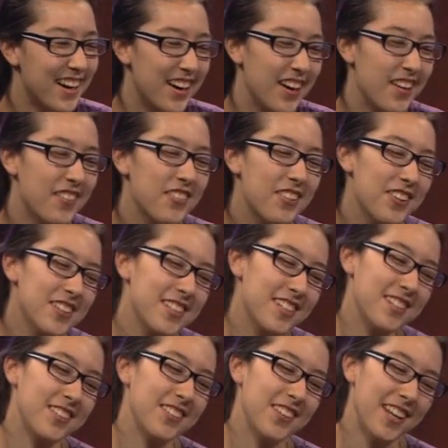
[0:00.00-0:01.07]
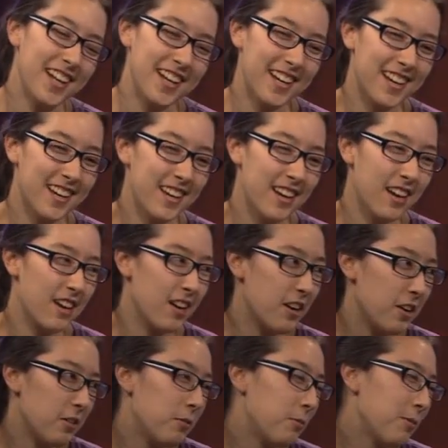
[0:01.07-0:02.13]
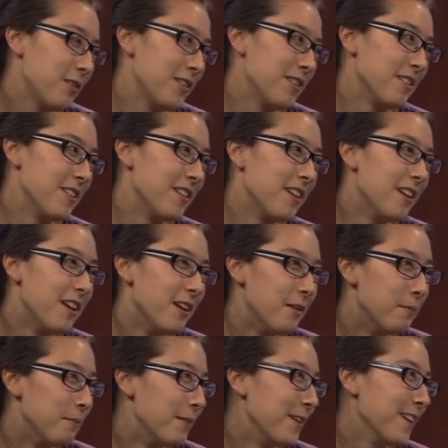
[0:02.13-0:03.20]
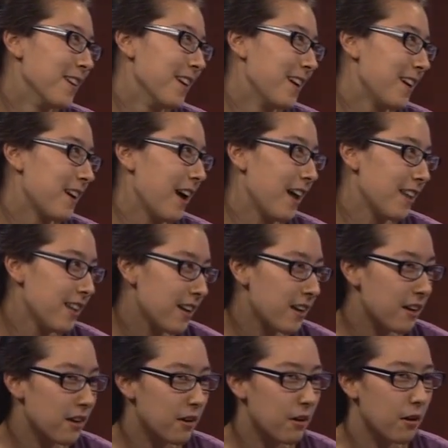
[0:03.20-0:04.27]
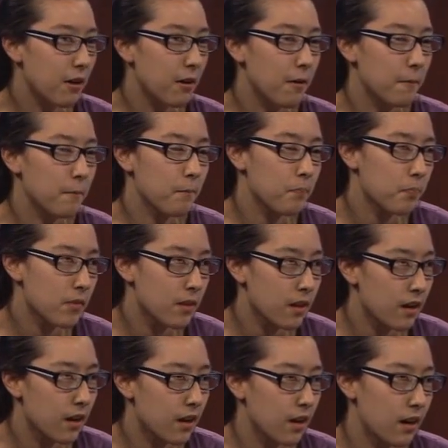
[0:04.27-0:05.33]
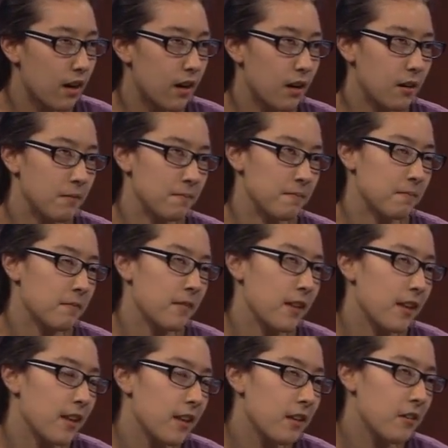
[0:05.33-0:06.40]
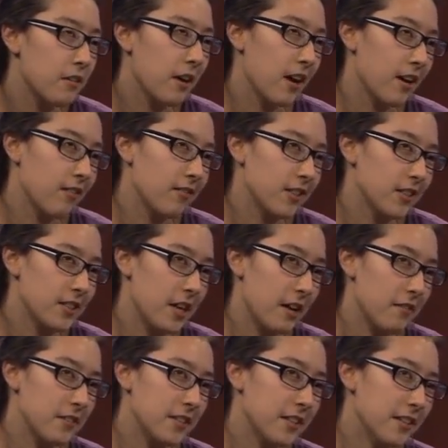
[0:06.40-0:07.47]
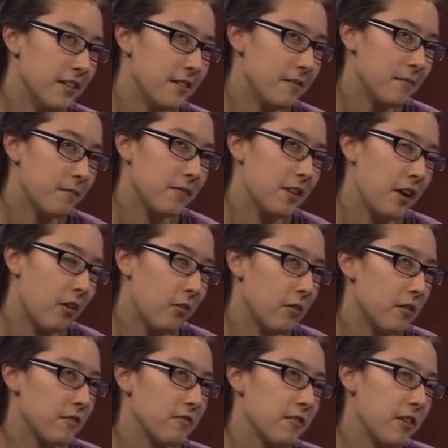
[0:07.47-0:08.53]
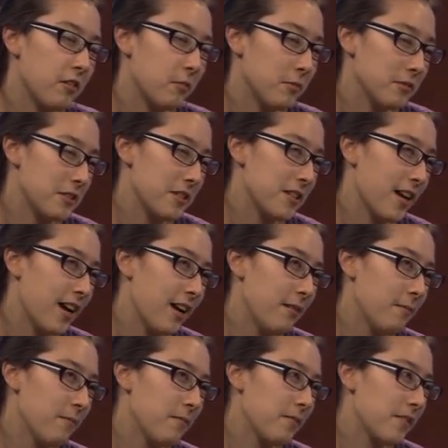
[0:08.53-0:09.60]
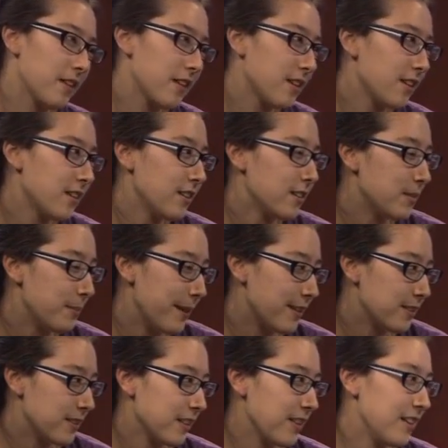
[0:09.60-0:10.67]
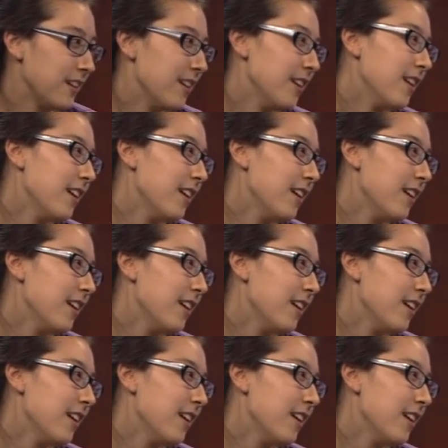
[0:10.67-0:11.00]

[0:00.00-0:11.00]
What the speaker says: of course I do. Like, who wouldn't? But like, I think you kind of just have to go with the flow most of the time, especially